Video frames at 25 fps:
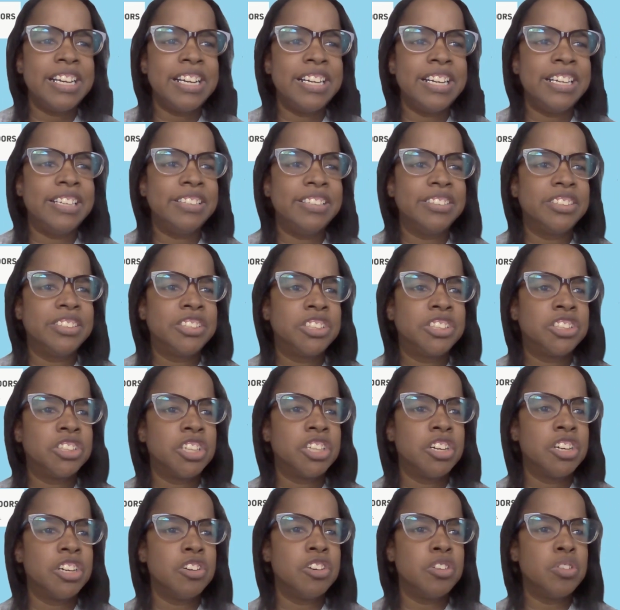And
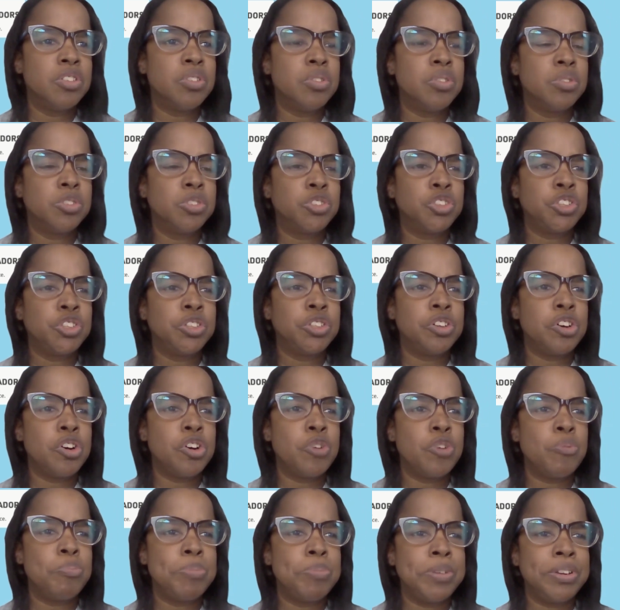so to
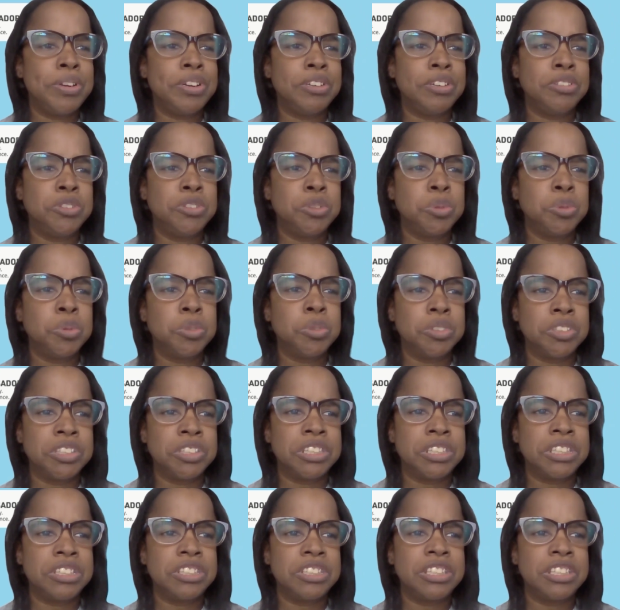open the
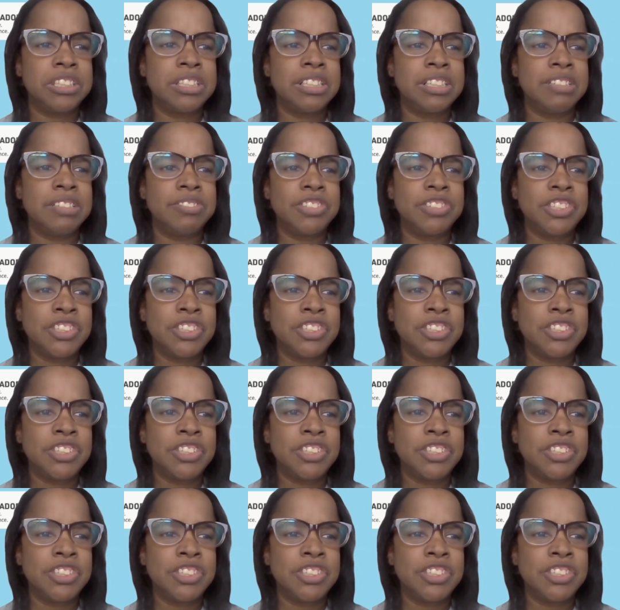doors and stuff.